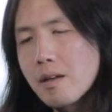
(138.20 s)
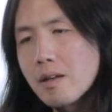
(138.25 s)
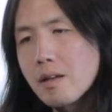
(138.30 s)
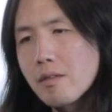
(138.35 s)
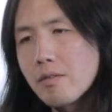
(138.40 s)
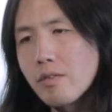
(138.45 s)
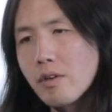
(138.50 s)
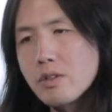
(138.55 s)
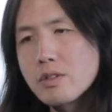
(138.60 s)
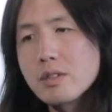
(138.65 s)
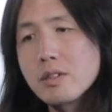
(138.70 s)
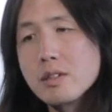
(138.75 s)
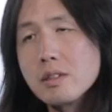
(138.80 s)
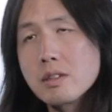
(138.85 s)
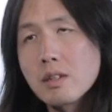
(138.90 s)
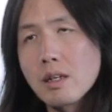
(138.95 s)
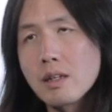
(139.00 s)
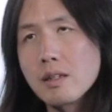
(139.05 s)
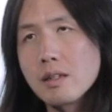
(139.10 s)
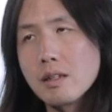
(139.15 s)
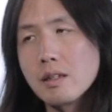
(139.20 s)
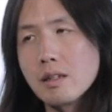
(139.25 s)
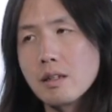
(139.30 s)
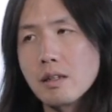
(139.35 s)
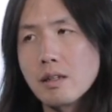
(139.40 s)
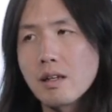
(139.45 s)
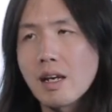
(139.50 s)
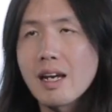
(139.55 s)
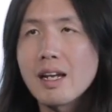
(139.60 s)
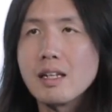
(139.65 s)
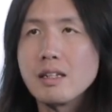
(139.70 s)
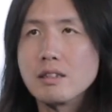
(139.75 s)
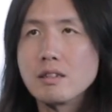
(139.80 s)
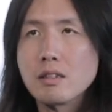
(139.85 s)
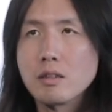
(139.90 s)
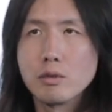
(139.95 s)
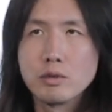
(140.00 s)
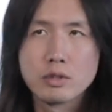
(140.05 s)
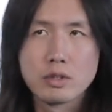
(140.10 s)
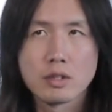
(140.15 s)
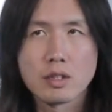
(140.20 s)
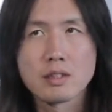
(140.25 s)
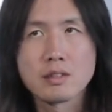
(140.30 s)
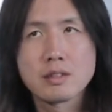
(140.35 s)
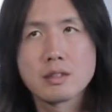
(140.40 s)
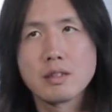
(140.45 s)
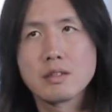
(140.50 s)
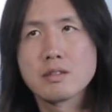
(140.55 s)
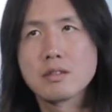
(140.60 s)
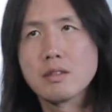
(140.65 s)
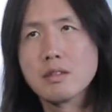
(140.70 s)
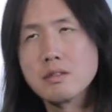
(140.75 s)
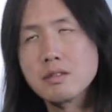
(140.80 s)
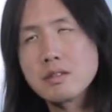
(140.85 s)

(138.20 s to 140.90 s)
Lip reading: Versus on the 8, it was a consistent